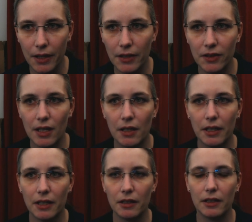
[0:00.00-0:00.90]
uh, things there
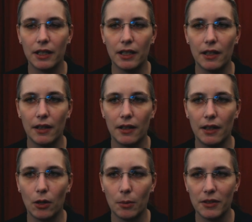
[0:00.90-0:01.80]
here, uh,
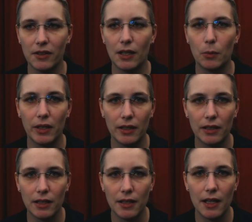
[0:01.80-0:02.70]
the comments that
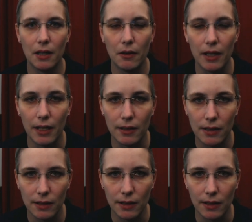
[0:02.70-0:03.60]
went in there,
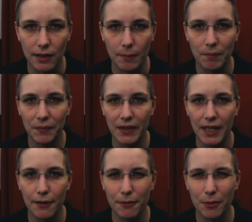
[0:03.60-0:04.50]
and um,
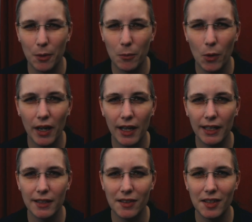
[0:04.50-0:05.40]
yeah, from what I
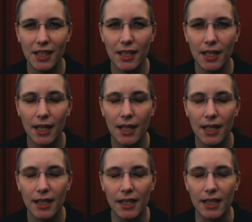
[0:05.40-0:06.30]
can see,
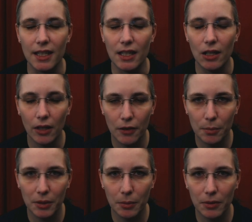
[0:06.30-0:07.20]
a lot
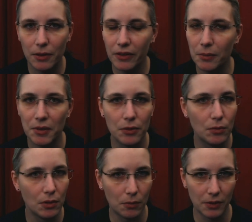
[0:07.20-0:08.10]
of people simply
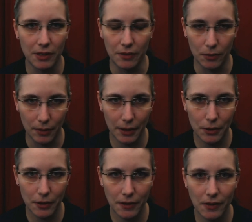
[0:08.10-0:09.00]
do not read
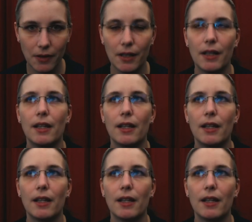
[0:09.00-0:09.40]
instructions,